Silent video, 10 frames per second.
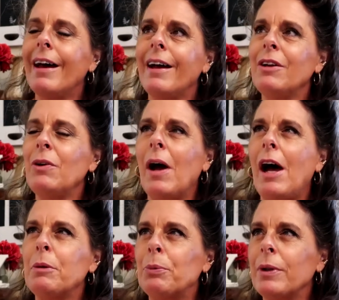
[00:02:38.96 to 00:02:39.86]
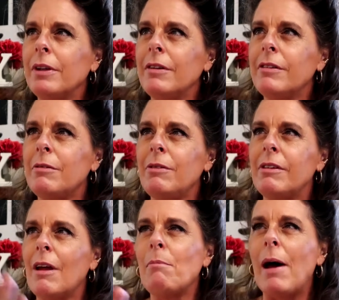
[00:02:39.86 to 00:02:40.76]
don't know how to put this, and
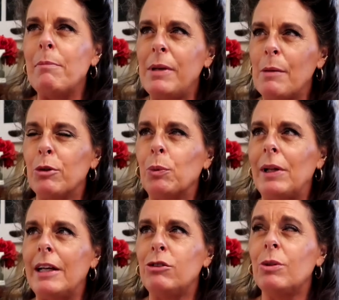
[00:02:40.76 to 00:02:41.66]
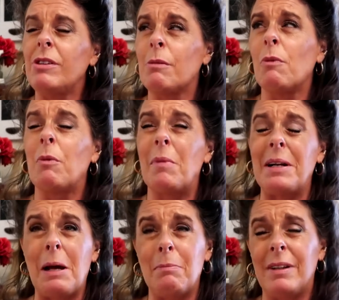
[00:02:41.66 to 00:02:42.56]
some might be able to relate to it and some of them might
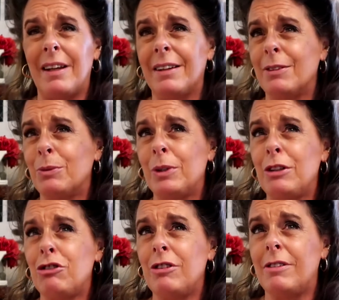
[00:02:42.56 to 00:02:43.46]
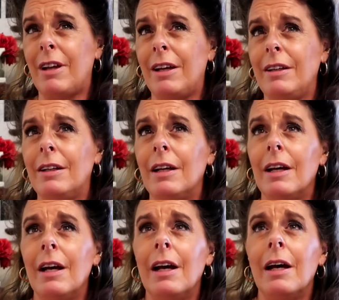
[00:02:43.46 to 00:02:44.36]
not, be like, what is she saying?
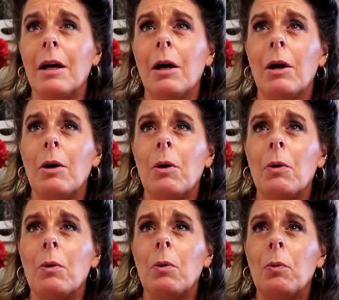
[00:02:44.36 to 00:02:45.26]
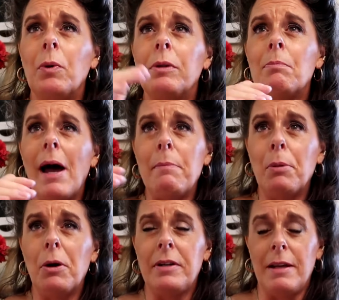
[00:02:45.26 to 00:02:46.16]
With my
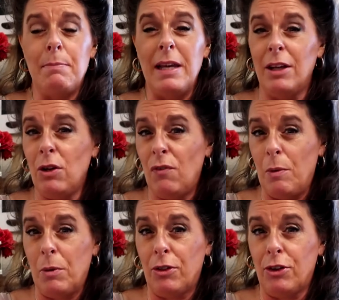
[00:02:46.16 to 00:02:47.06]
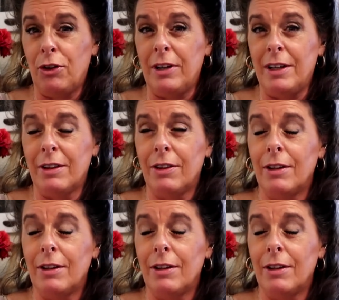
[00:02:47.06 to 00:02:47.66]
birthday being November 30th,